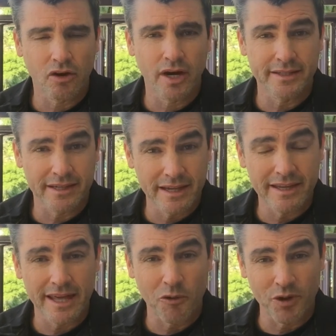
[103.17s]

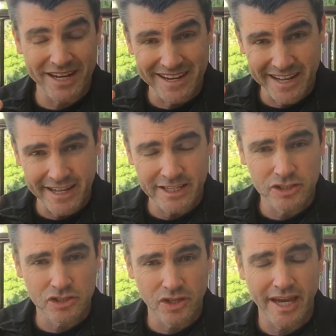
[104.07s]
idea that we
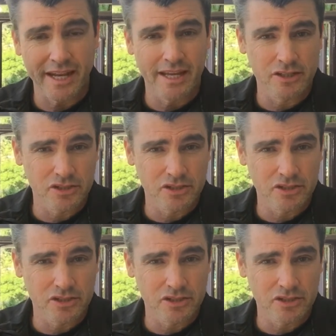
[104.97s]
need to get in